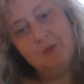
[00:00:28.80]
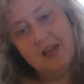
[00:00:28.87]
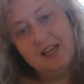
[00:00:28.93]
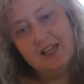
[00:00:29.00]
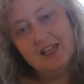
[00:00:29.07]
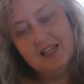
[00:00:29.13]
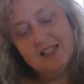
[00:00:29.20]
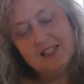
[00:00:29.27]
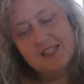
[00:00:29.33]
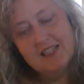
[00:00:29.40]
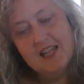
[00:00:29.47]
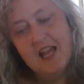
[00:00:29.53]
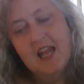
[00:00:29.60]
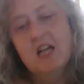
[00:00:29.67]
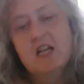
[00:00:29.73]
make it.
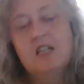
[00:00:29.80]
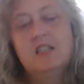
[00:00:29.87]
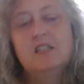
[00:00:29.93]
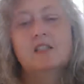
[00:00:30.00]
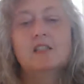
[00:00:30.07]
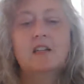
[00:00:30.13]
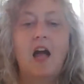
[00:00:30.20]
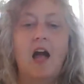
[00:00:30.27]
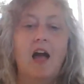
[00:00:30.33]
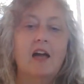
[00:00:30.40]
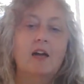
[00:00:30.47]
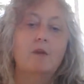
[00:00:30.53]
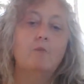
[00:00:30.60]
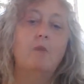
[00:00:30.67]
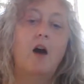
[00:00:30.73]

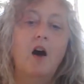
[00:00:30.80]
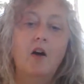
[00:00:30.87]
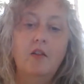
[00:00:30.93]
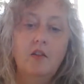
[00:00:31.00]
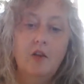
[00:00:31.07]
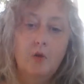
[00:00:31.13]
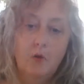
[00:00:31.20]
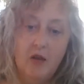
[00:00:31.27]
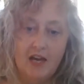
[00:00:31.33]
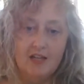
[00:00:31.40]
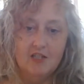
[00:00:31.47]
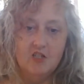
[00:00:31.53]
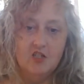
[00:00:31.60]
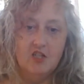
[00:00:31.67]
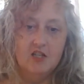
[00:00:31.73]
I am on
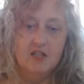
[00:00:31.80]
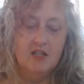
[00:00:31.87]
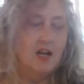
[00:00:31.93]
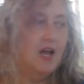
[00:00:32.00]
location